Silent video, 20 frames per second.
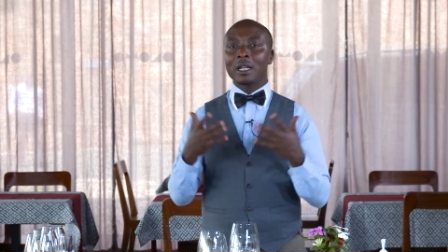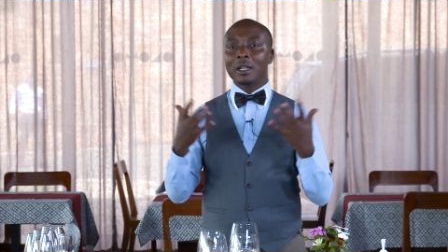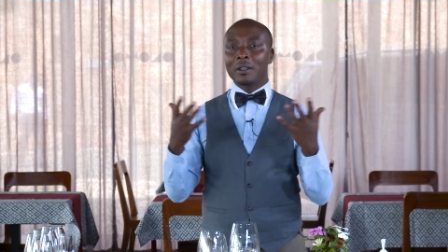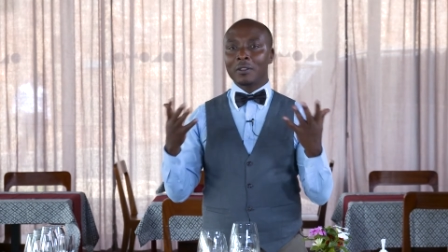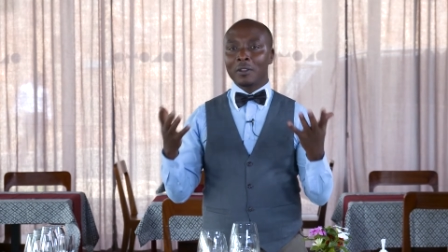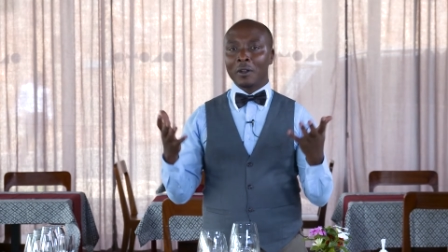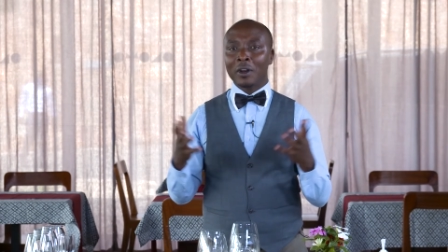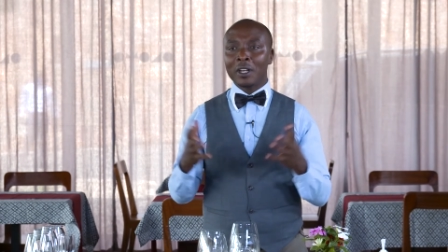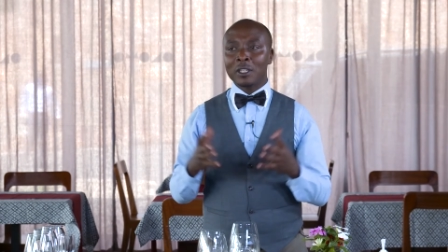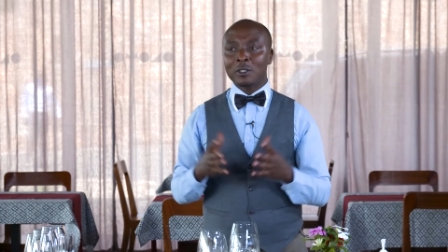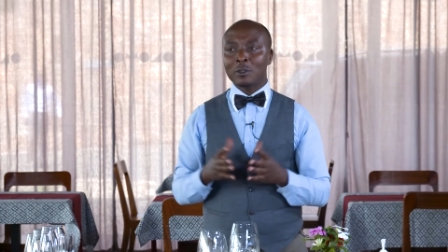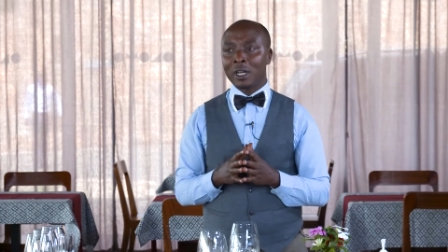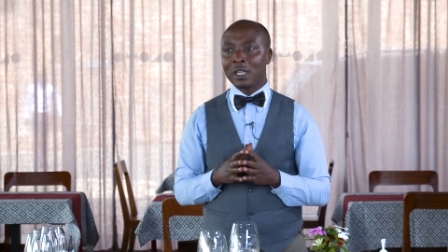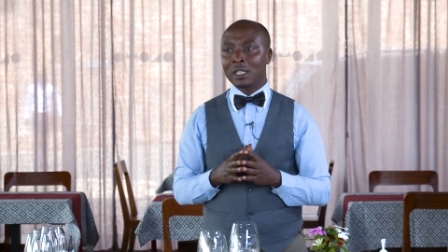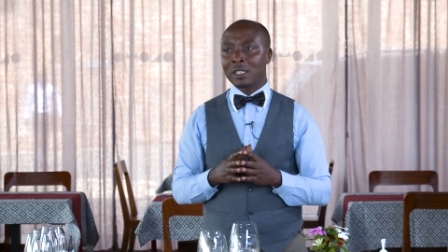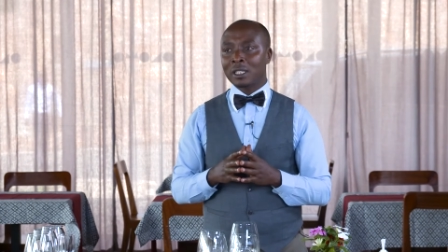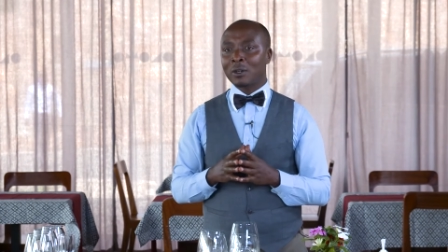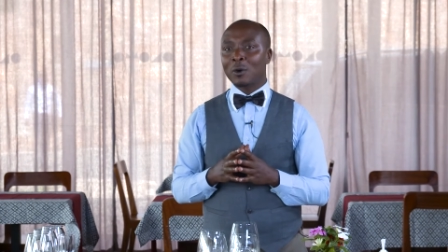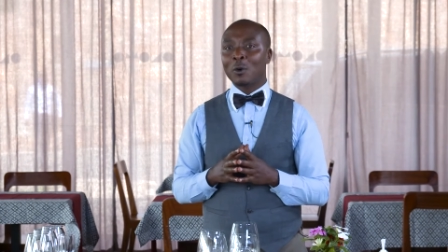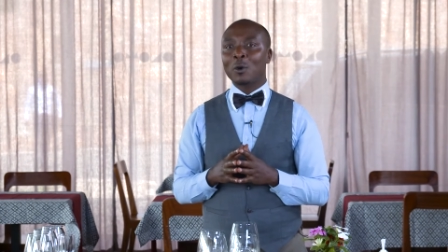the
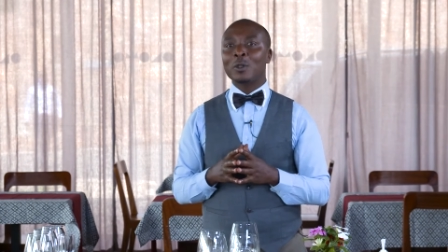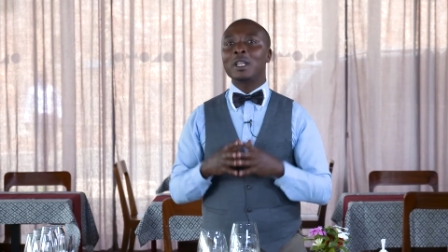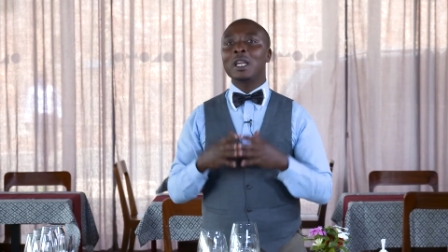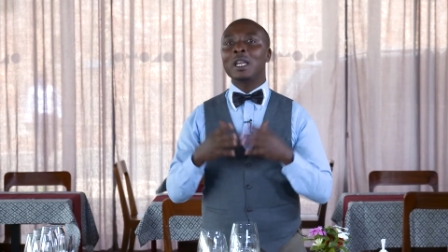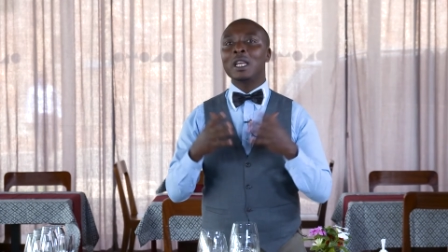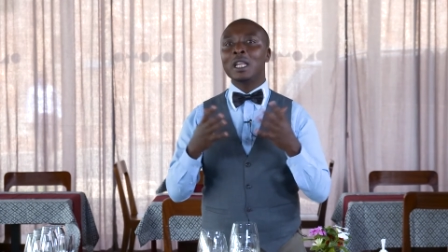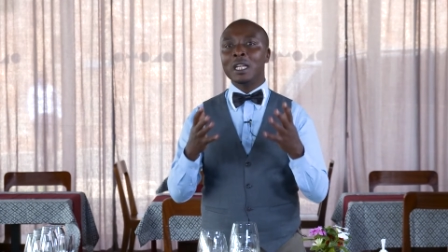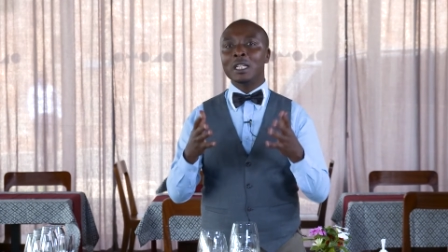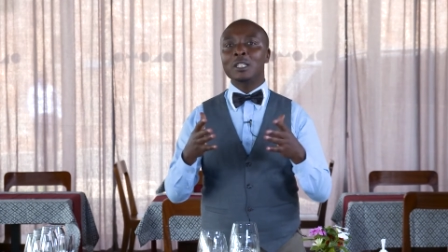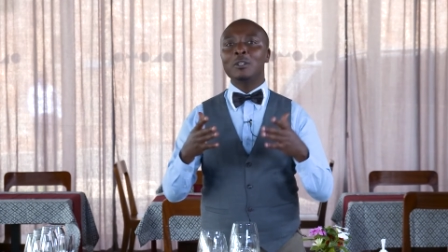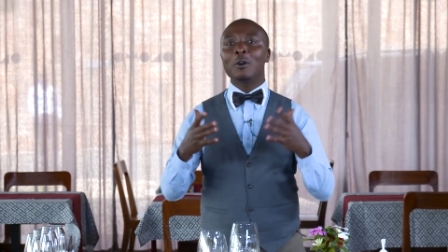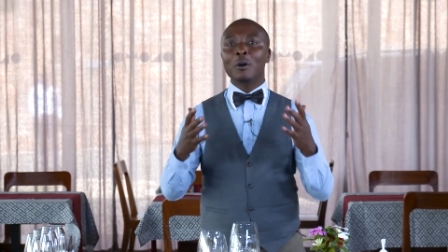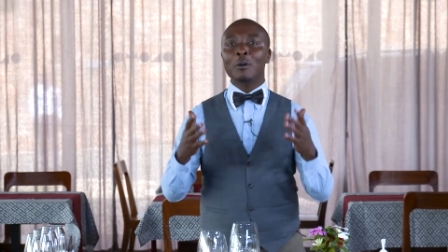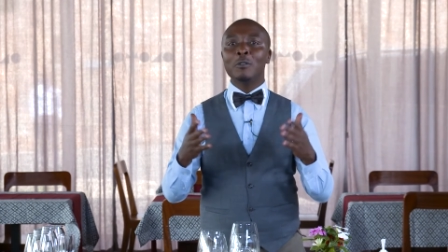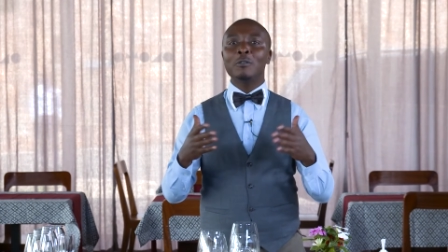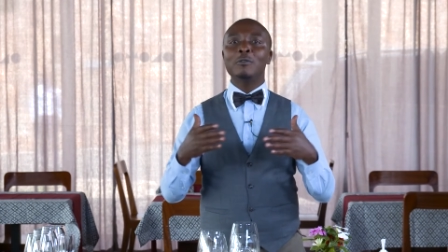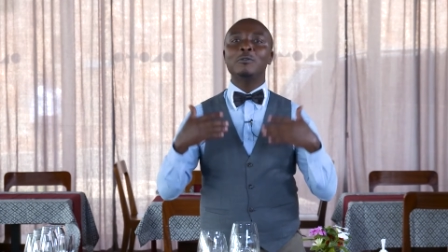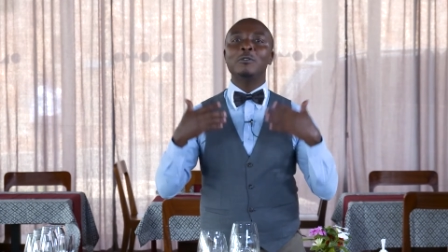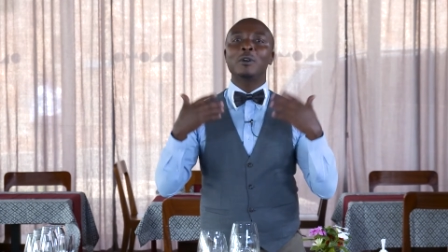restaurant or the need of